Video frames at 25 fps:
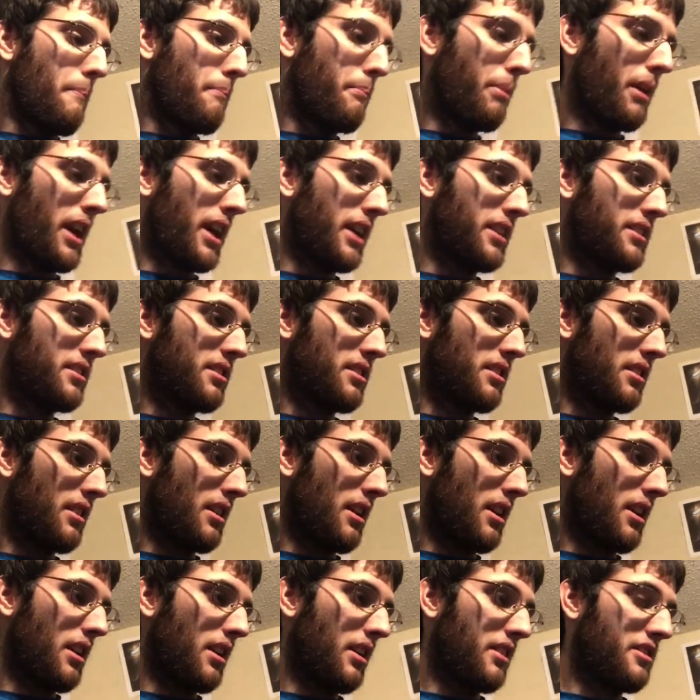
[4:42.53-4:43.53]
But
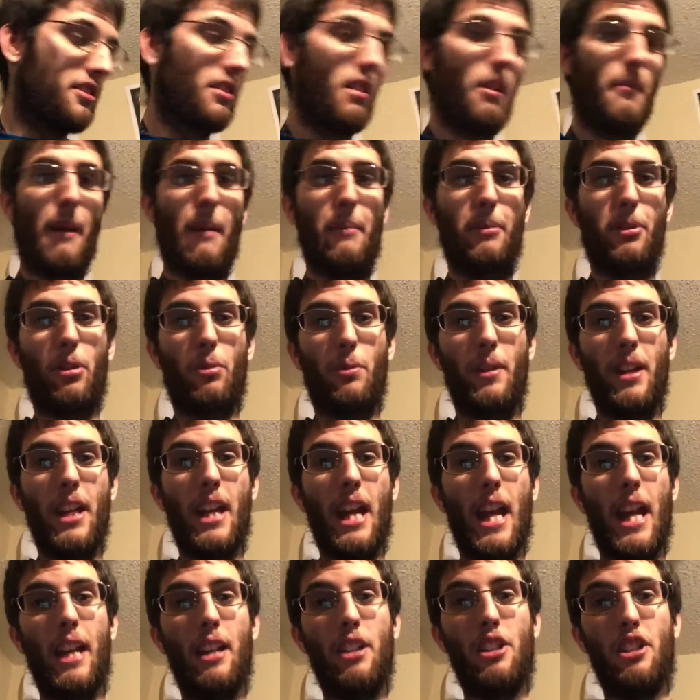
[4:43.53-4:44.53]
until I'm able to
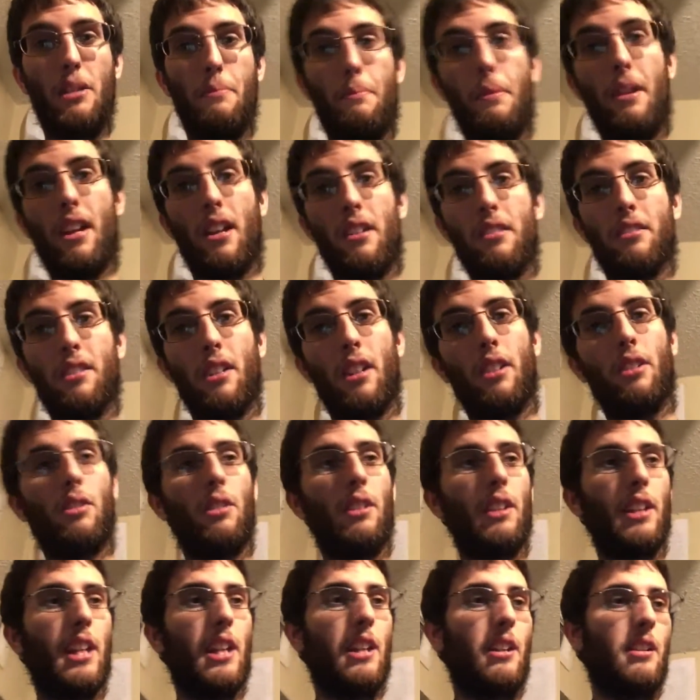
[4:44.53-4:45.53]
regain GPS
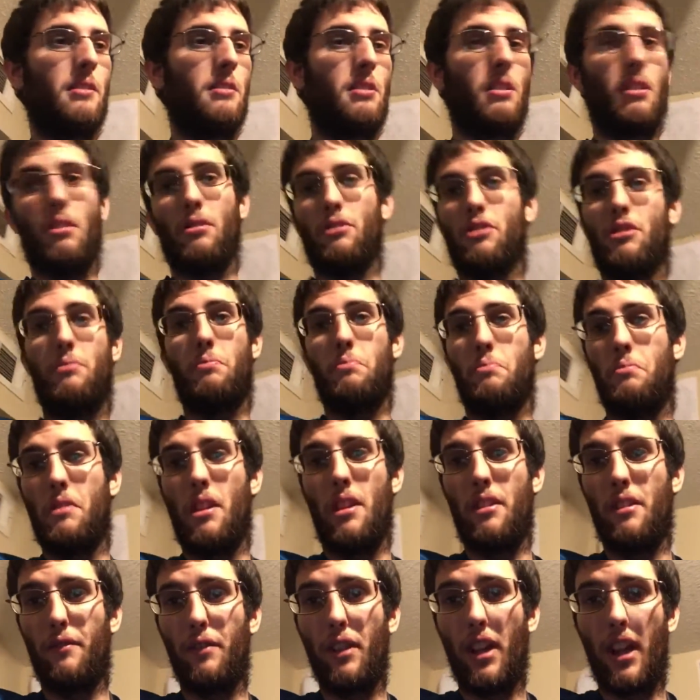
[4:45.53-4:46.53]
signal again, you know, just
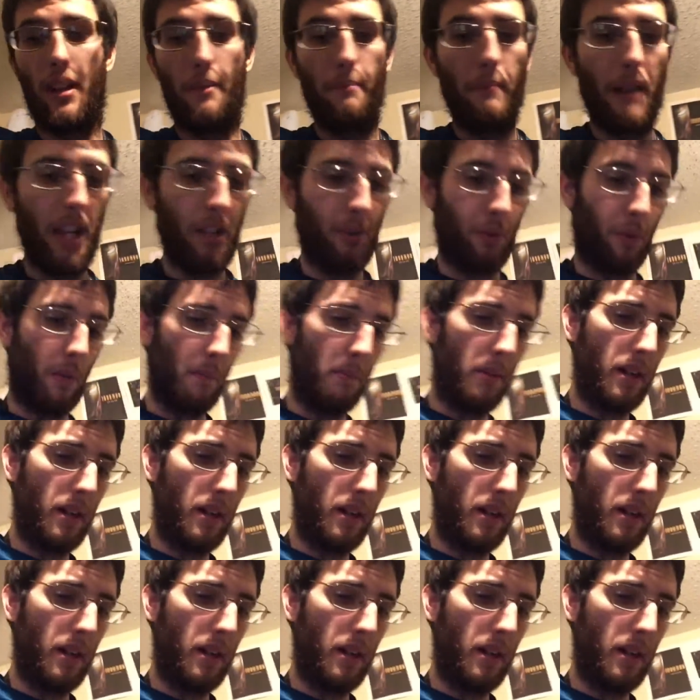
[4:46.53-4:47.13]
have to fly to manual.